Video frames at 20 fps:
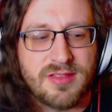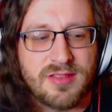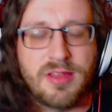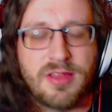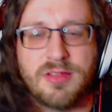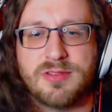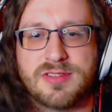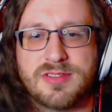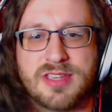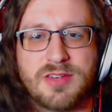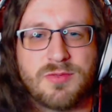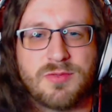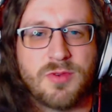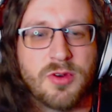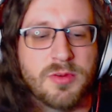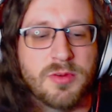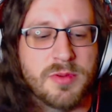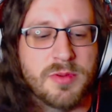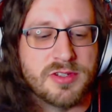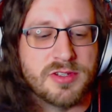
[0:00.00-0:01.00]
There's like
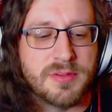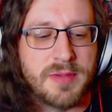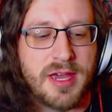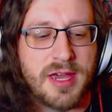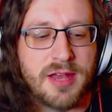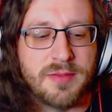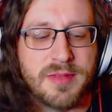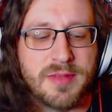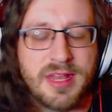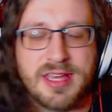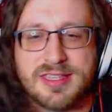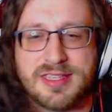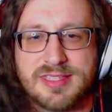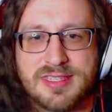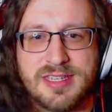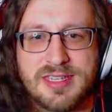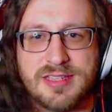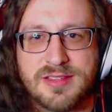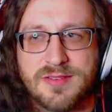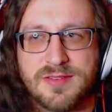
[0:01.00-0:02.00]
rumors about him, but like
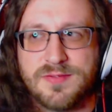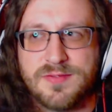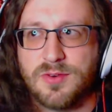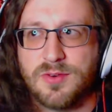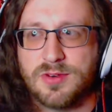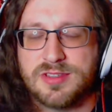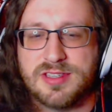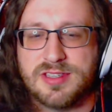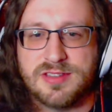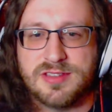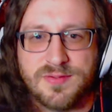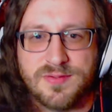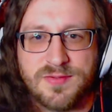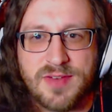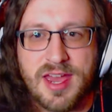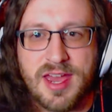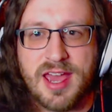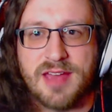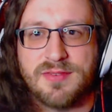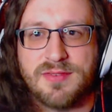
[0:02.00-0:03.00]
season four, season
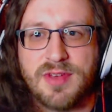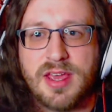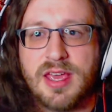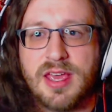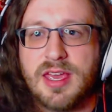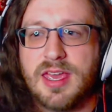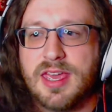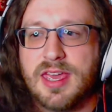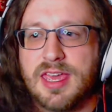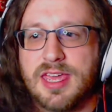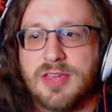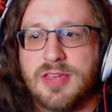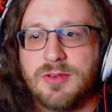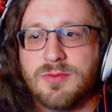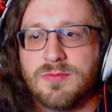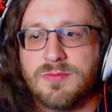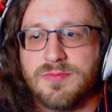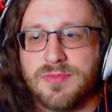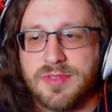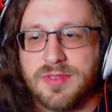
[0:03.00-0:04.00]
five, he
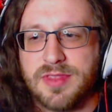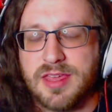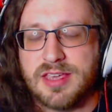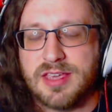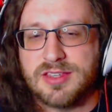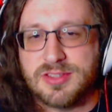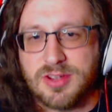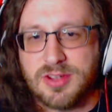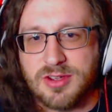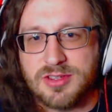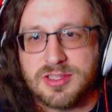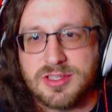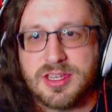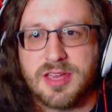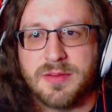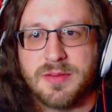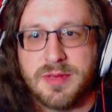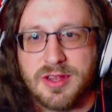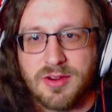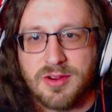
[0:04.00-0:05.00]
like starts
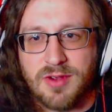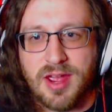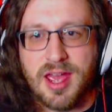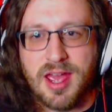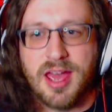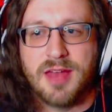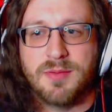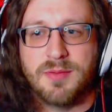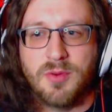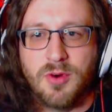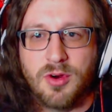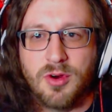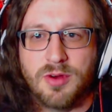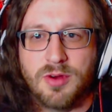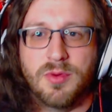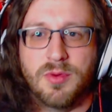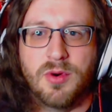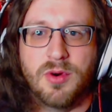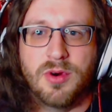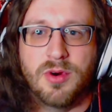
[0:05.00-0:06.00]
coming around more and
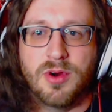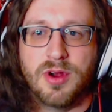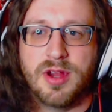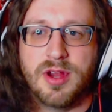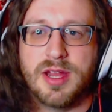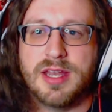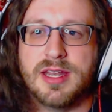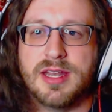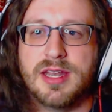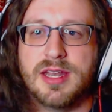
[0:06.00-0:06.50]
more, and